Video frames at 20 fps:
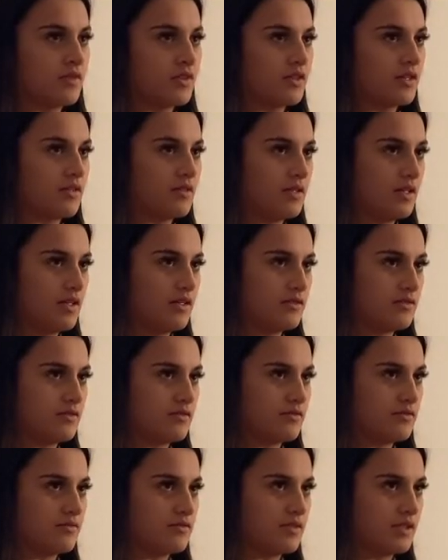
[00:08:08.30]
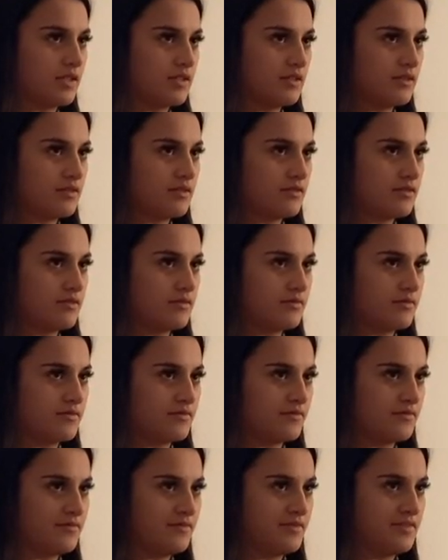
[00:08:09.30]
You have
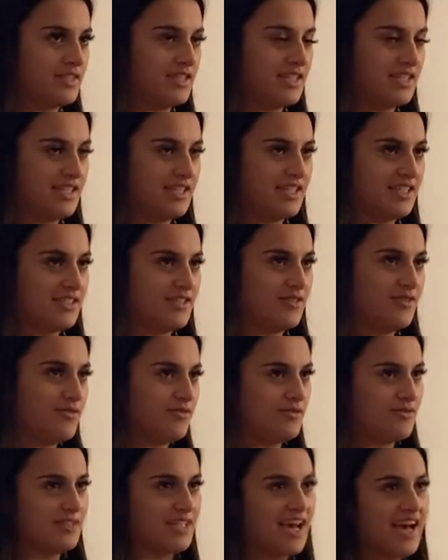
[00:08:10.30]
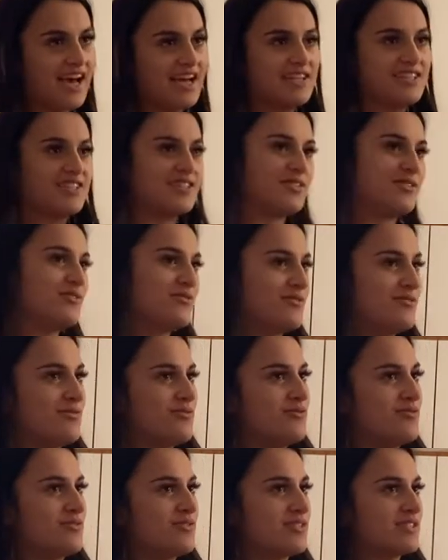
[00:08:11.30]
two. Two
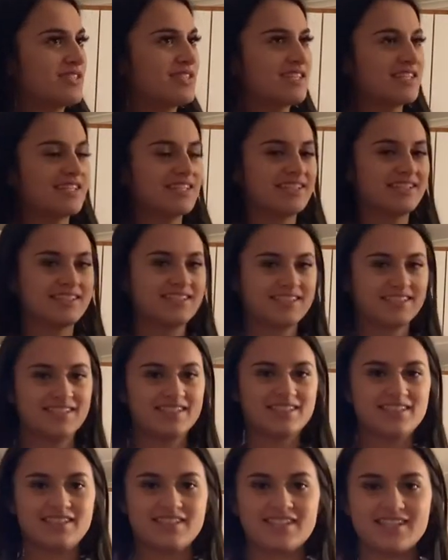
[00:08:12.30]
tattoos. That that counts for more